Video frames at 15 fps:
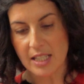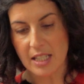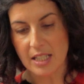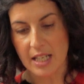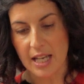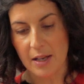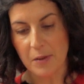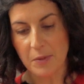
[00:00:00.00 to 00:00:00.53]
it
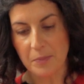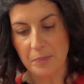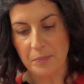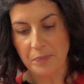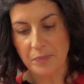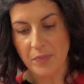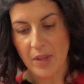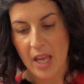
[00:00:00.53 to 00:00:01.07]
down,
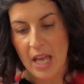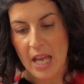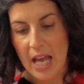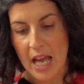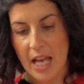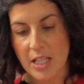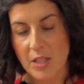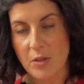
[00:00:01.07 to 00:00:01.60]

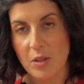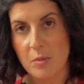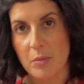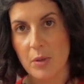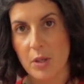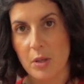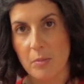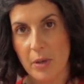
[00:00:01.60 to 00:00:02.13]
and you can
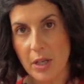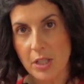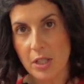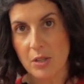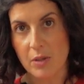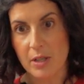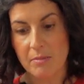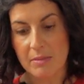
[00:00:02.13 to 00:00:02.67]
put your
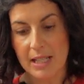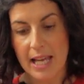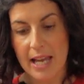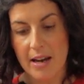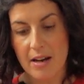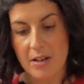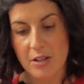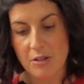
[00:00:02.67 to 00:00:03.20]
buttercream
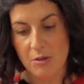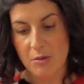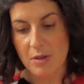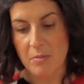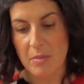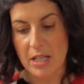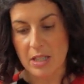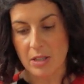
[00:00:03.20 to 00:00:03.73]
layer through the
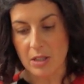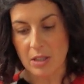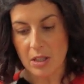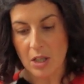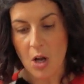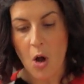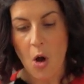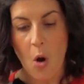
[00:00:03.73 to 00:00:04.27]
middle,
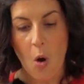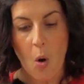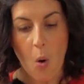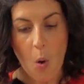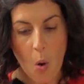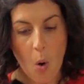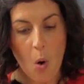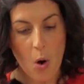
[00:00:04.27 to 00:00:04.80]

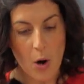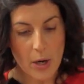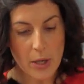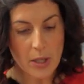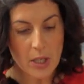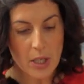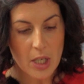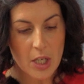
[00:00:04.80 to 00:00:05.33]

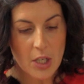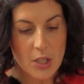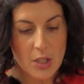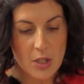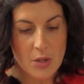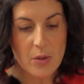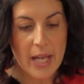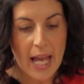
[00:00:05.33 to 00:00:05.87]
or
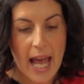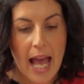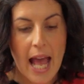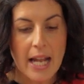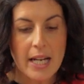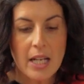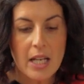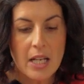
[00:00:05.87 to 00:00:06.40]
you
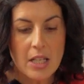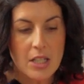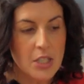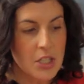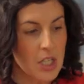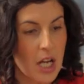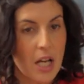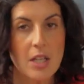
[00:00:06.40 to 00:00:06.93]
can
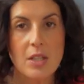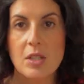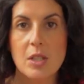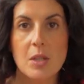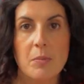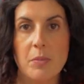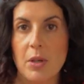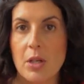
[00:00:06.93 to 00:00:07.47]
just
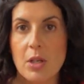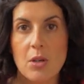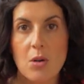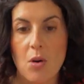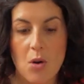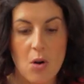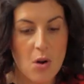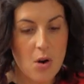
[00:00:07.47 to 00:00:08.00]
put
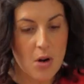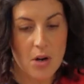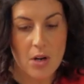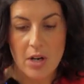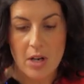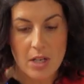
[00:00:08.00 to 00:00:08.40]
your